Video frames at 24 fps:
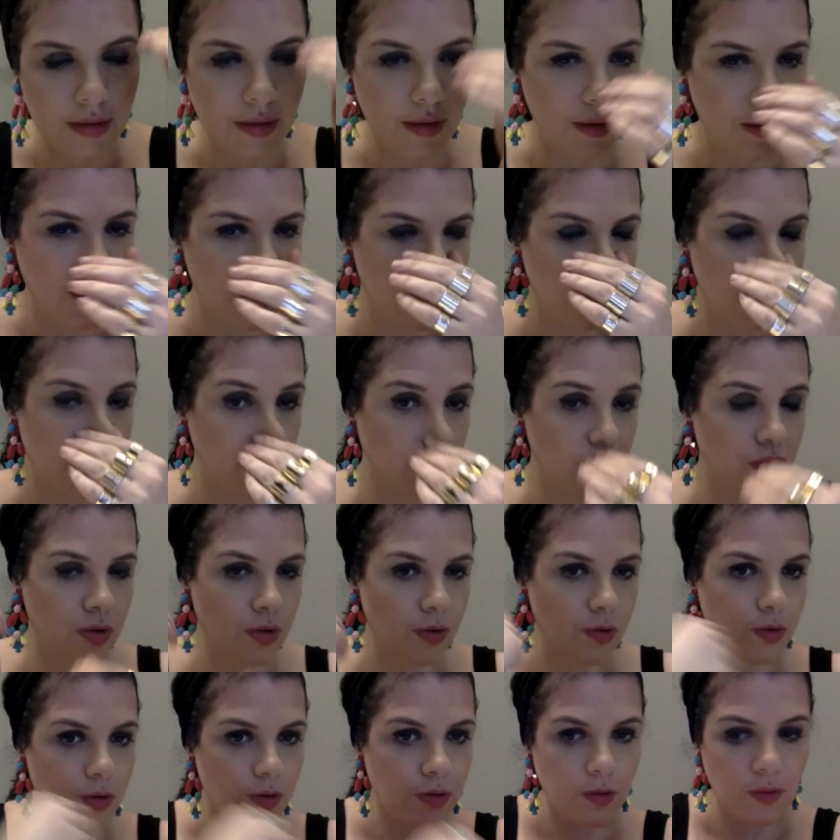these
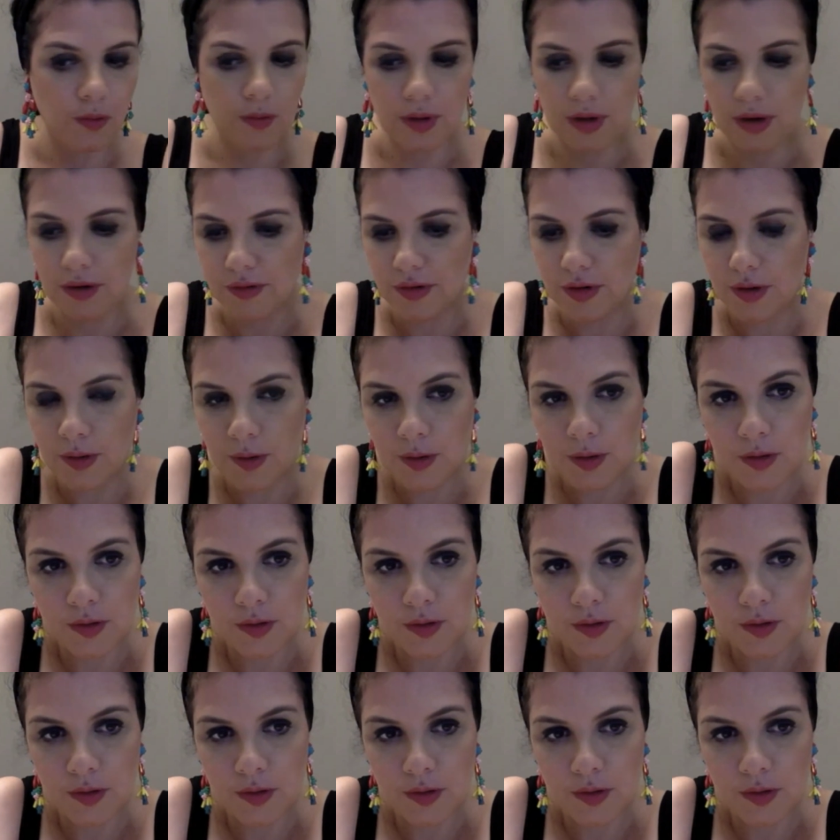churches or whatever,